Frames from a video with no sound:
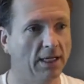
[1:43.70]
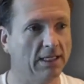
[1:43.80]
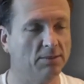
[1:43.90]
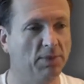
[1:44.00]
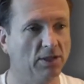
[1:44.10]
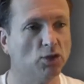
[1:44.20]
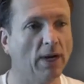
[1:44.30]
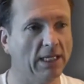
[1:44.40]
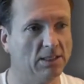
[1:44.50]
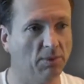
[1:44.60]
it's been
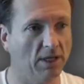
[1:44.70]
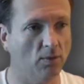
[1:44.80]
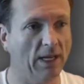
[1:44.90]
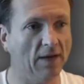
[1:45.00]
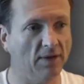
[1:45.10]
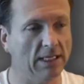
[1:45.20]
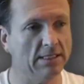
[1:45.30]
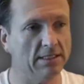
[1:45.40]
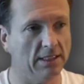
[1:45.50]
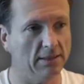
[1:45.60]
transmitted. We have
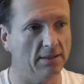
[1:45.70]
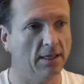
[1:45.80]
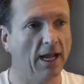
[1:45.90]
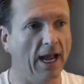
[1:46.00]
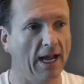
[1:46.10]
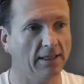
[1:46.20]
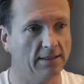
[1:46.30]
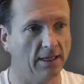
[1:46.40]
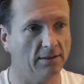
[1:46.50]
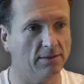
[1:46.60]
instant
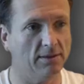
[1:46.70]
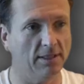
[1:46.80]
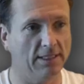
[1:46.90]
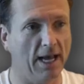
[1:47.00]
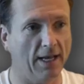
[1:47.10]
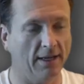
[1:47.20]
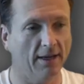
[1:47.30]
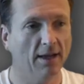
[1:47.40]
access to the data.